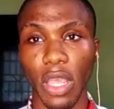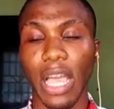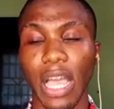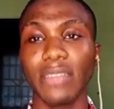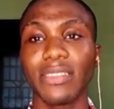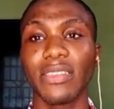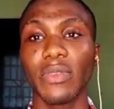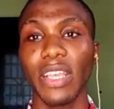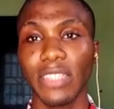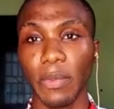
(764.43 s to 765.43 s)
Until
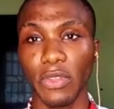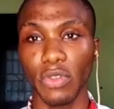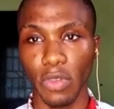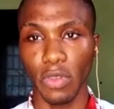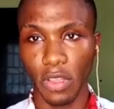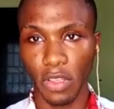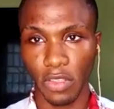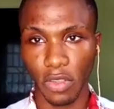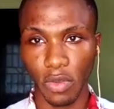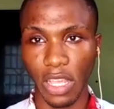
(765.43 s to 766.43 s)
next episode. See
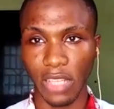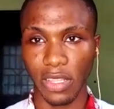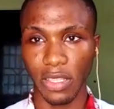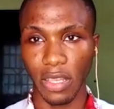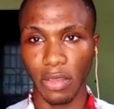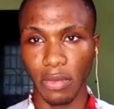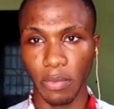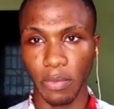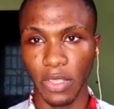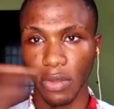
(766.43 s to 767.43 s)
you guys later.
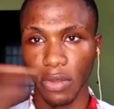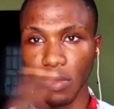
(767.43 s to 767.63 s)
Peace out.